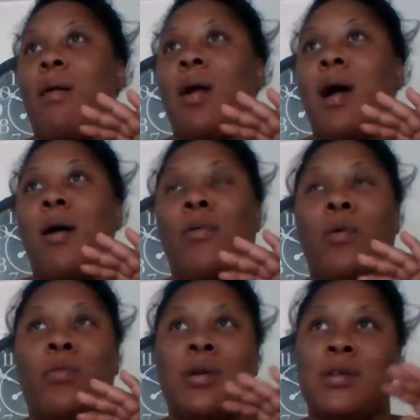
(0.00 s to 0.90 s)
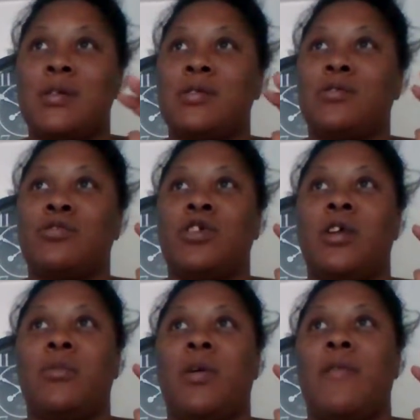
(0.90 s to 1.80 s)
how or what that's
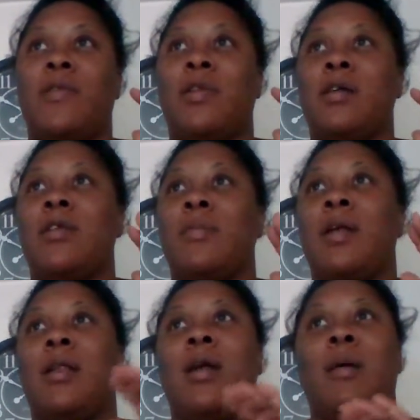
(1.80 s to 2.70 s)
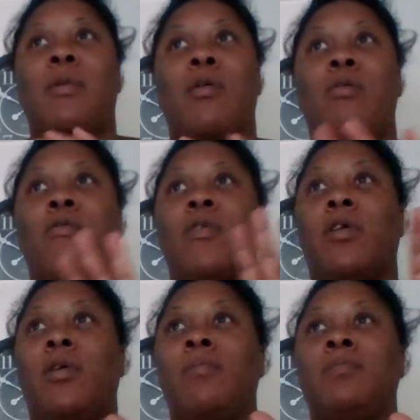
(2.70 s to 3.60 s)
associated with. I feel like they'd be climbing
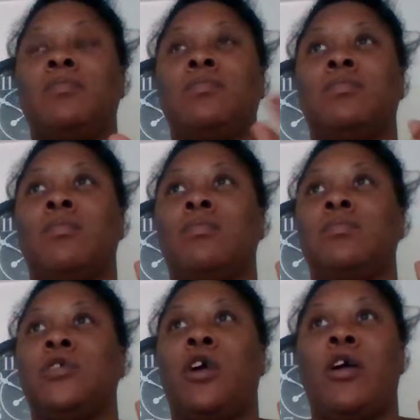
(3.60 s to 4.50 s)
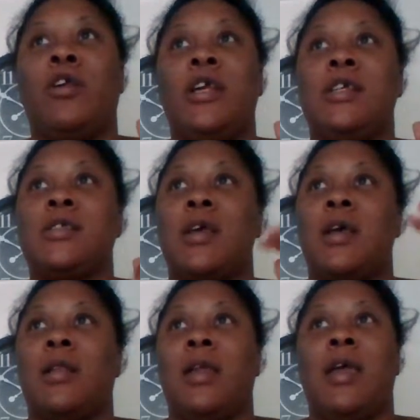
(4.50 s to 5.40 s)
over gurneys
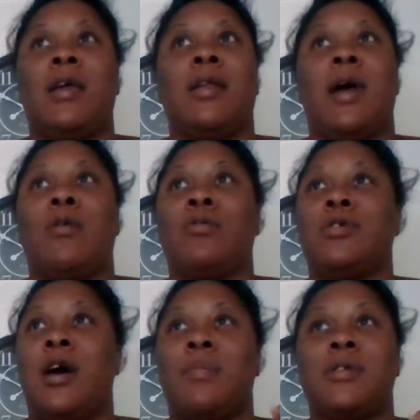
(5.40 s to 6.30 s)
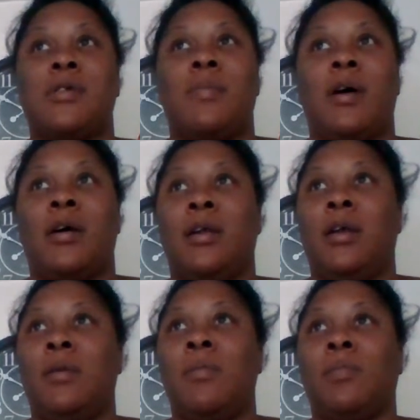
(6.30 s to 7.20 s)
and laying down on top of
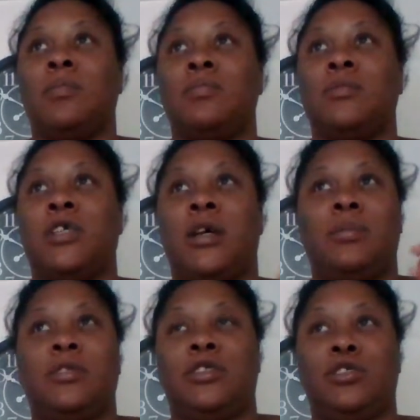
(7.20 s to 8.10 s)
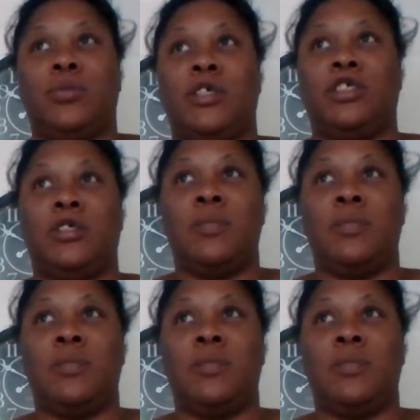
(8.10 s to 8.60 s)
somebody type situation.